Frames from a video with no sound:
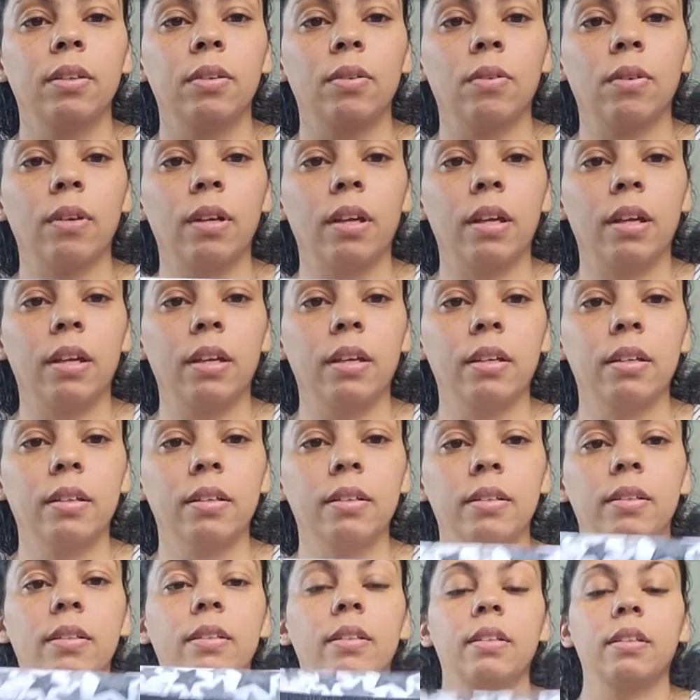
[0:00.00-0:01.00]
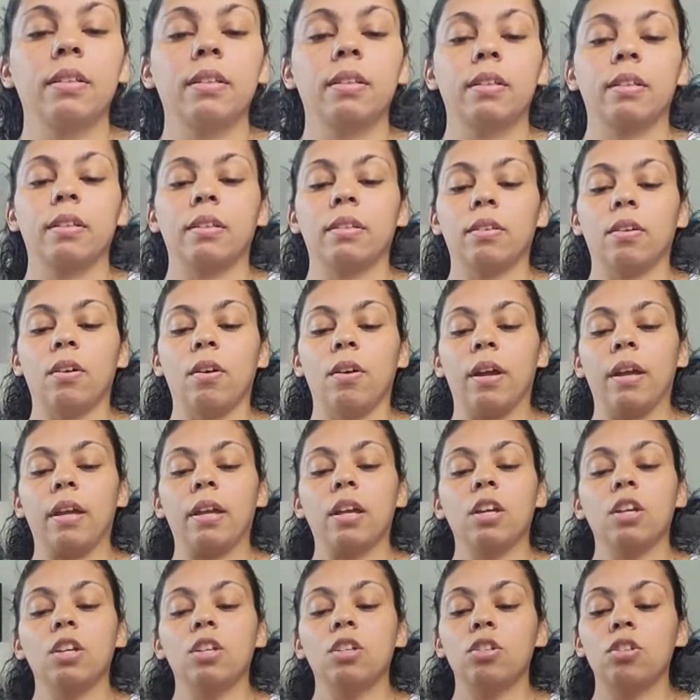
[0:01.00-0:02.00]
Okay, all right,
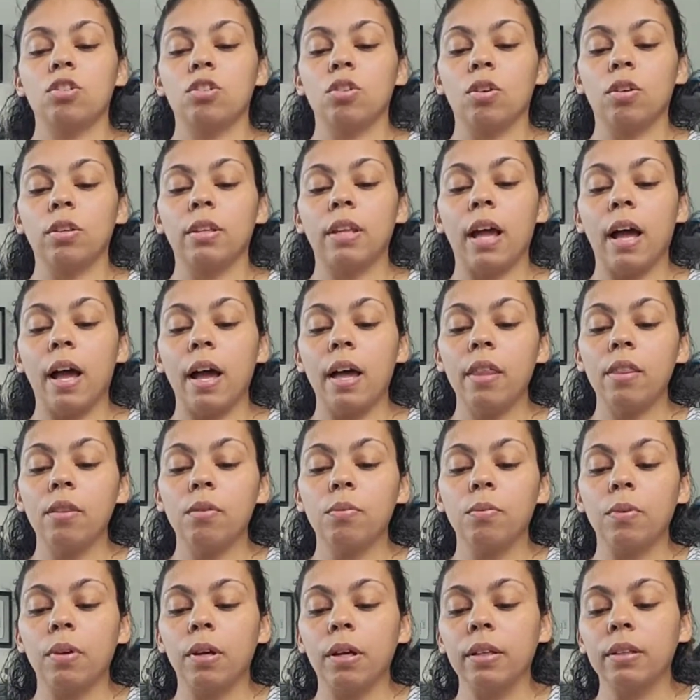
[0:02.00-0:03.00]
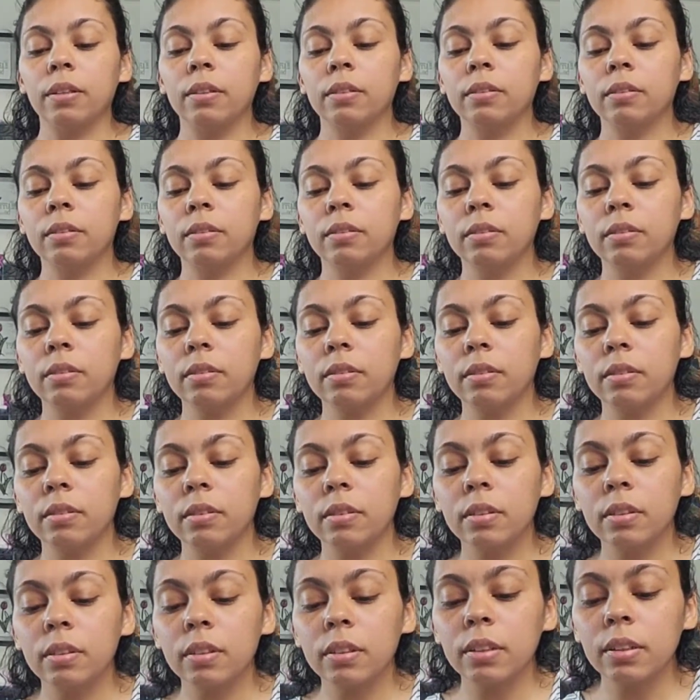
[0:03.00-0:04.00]
so the other one
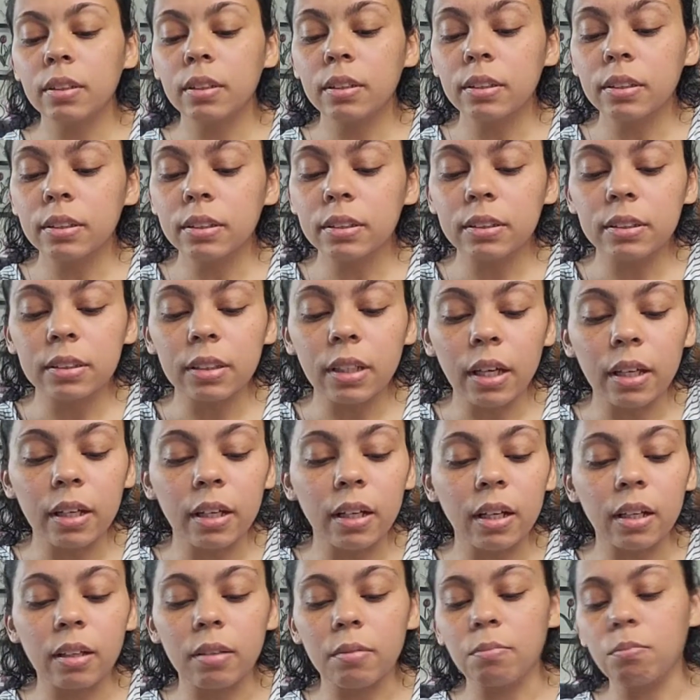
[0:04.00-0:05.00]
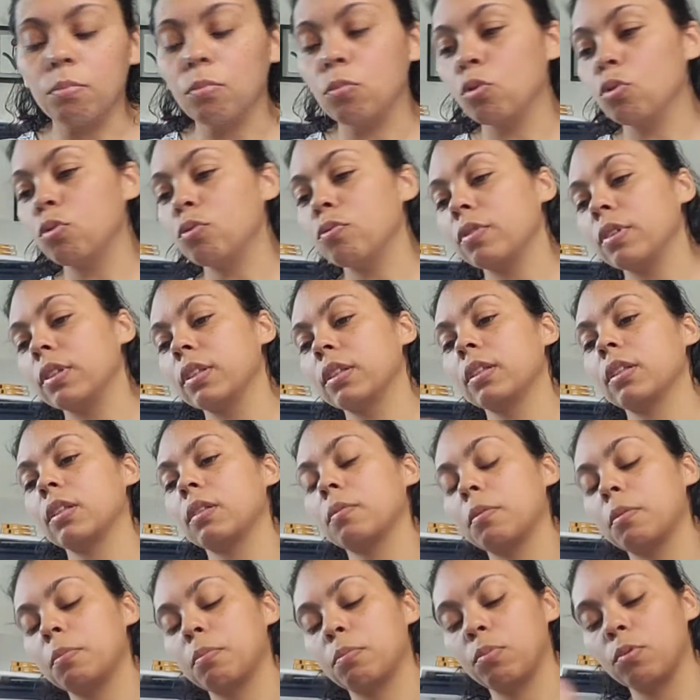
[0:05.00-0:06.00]
is kind of like moving.
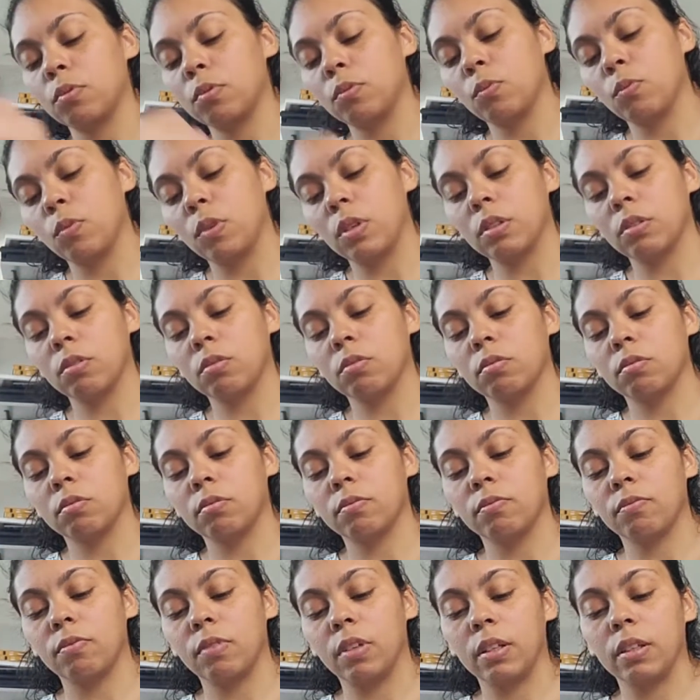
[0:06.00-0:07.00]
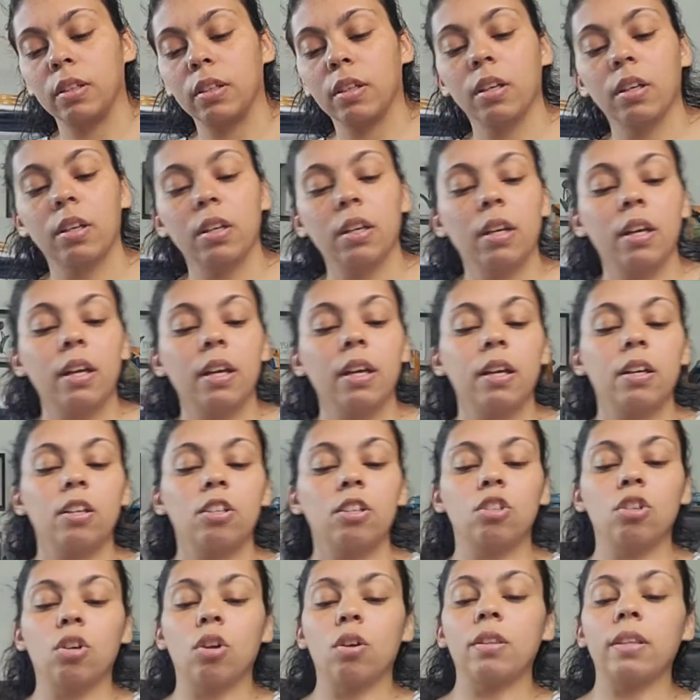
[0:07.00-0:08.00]
Let me put one.
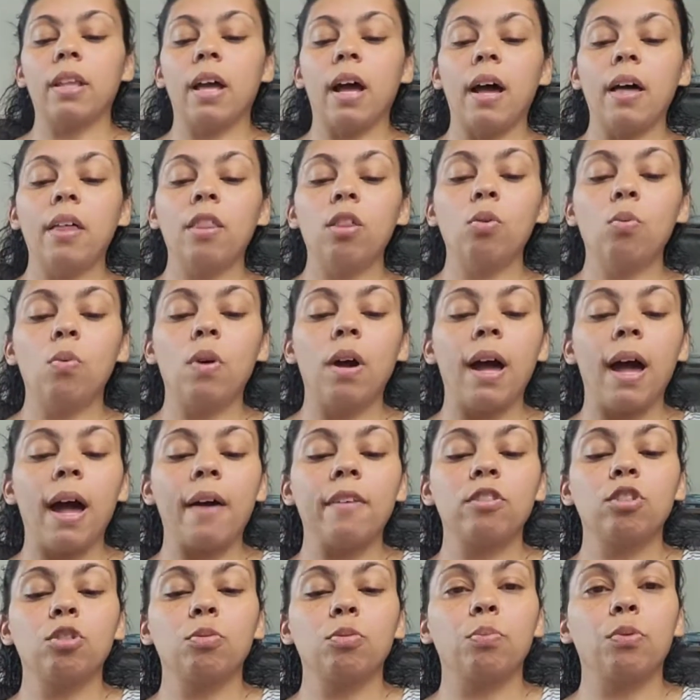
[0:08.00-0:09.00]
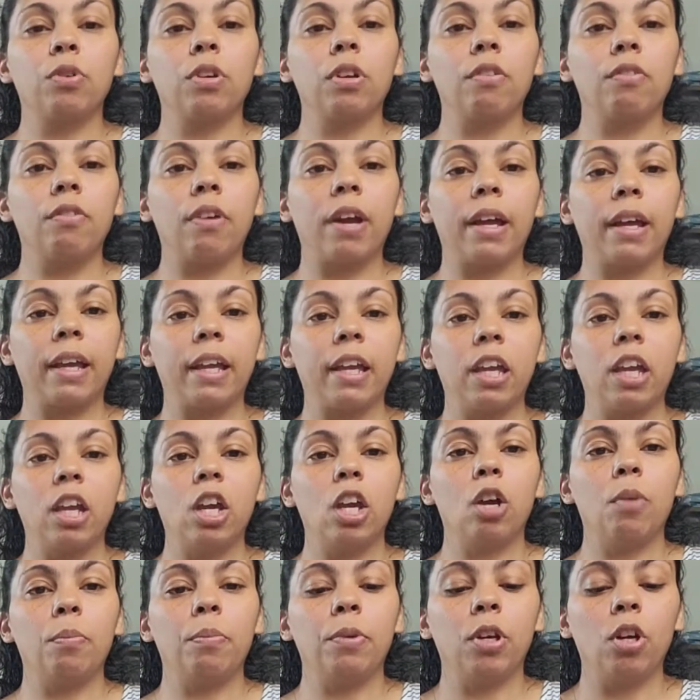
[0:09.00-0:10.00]
So the other one I have to put it right
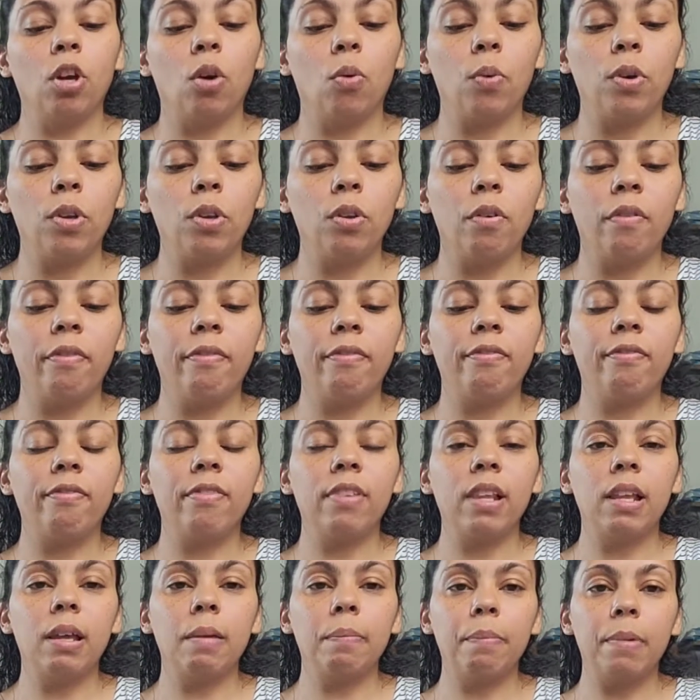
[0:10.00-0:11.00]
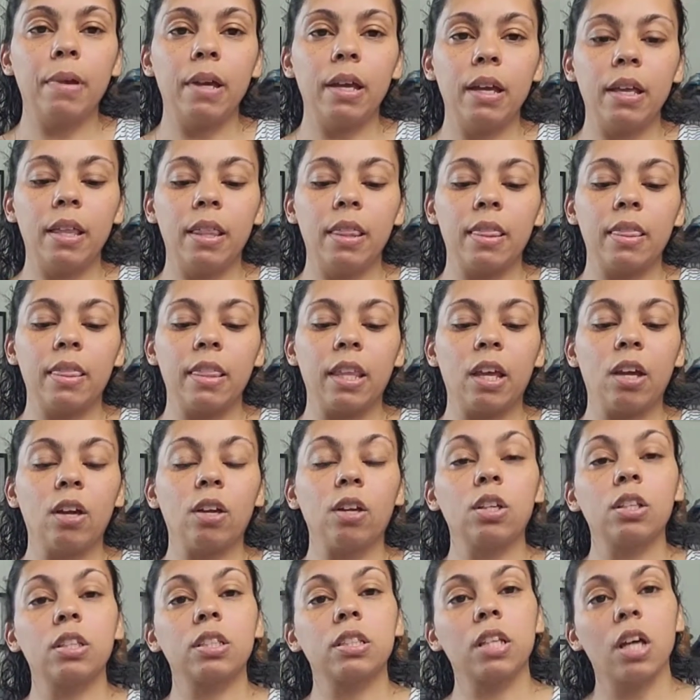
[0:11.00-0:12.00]
here because when you flip it they're
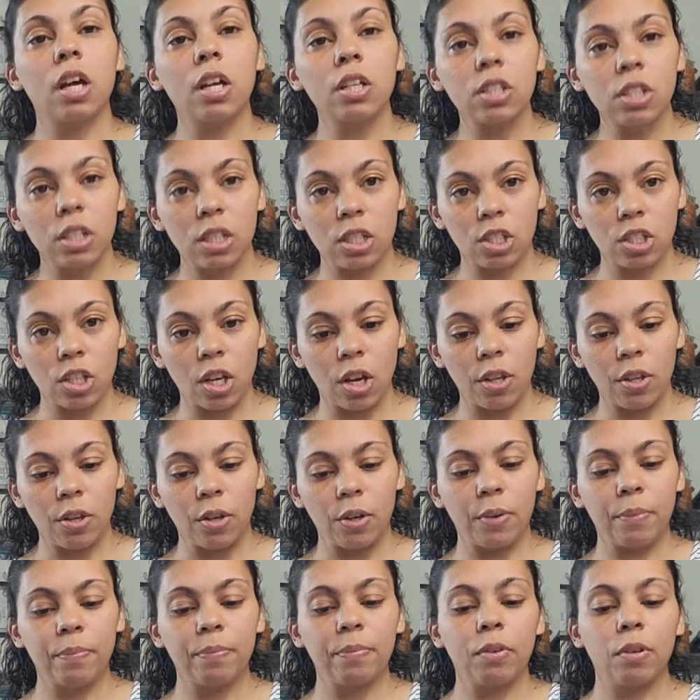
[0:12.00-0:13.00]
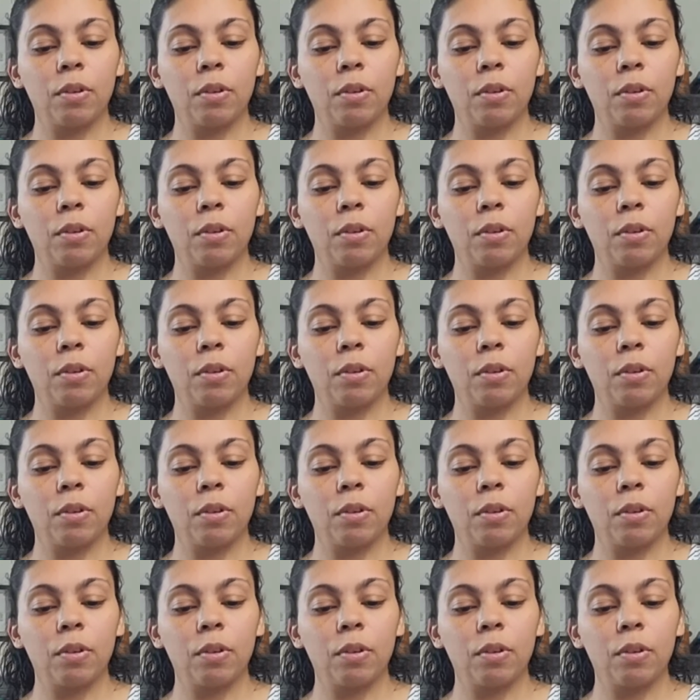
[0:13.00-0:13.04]
gonna touch each other.